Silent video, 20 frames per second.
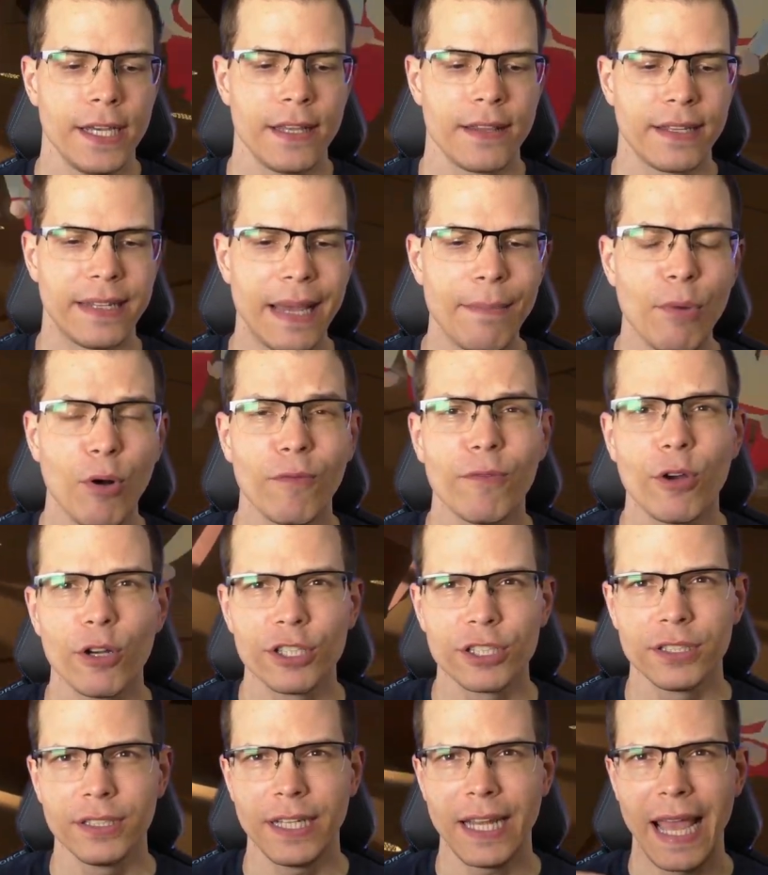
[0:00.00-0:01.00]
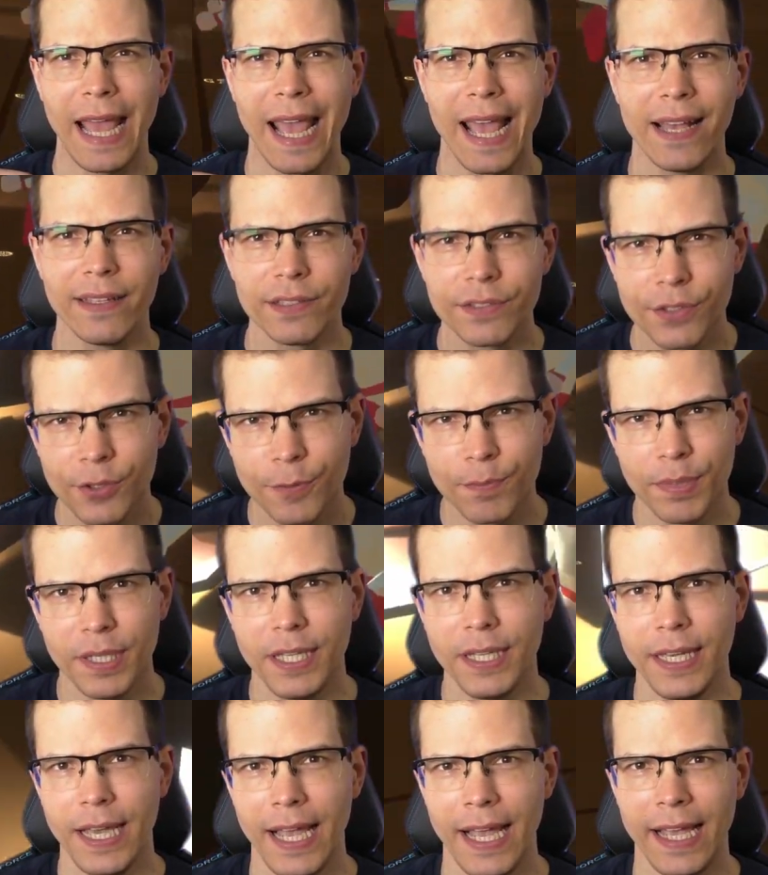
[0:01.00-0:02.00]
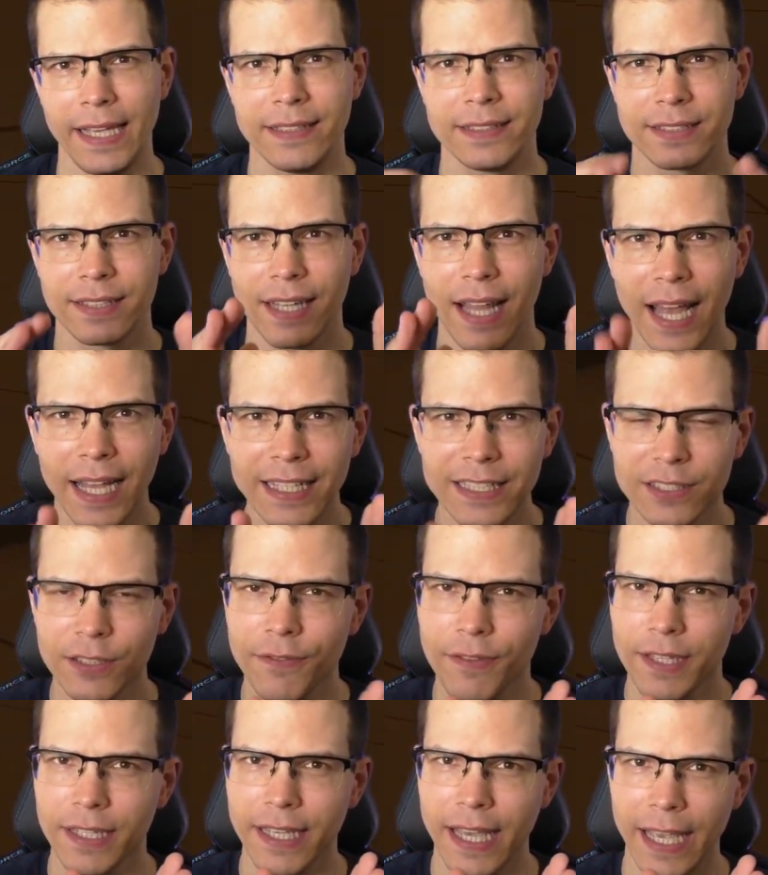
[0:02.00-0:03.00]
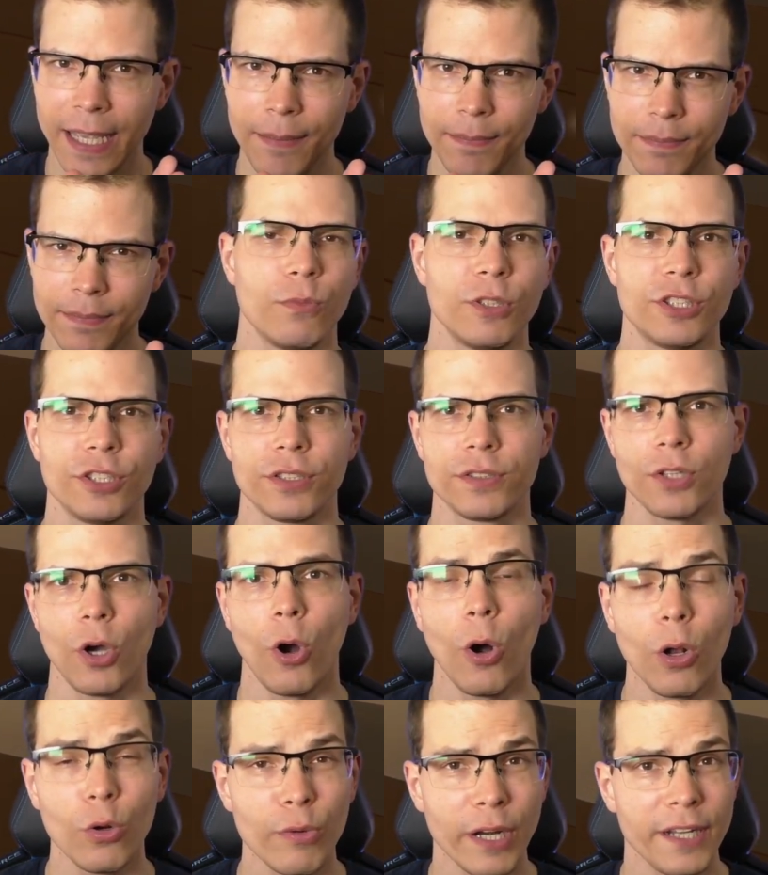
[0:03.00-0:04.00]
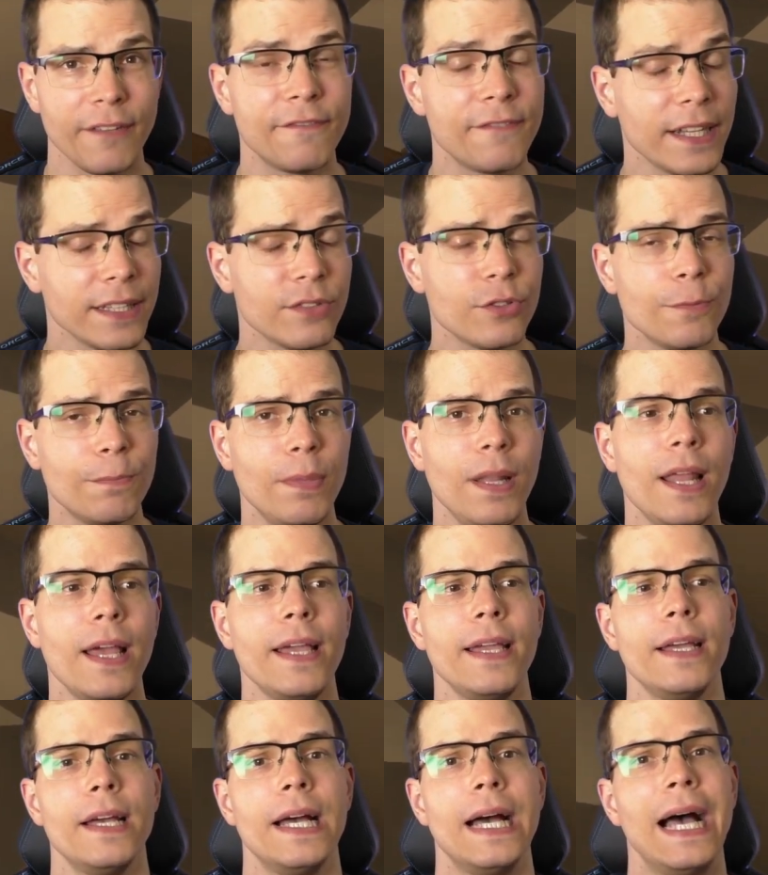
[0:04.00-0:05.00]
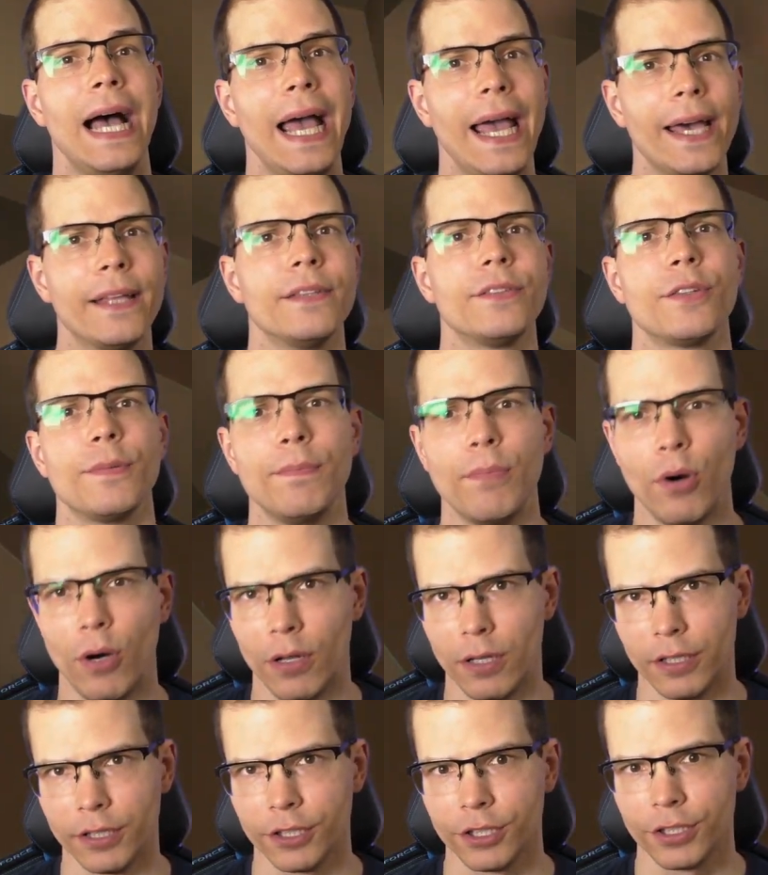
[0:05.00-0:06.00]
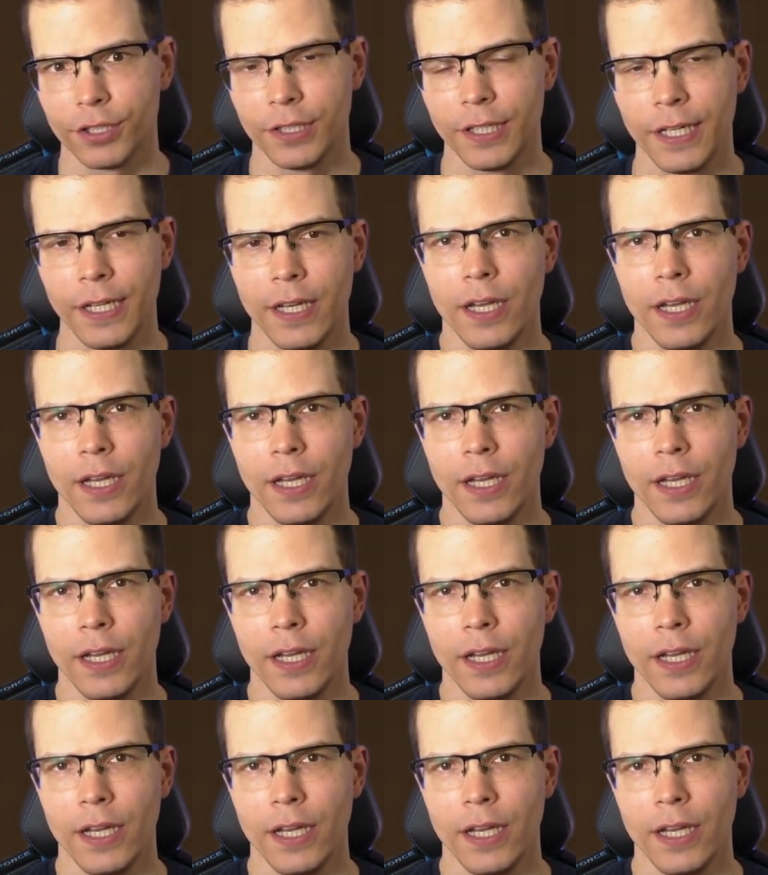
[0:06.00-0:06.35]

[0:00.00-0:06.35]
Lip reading: the demo version has to be a slice of the game, which is already fun to play and polished.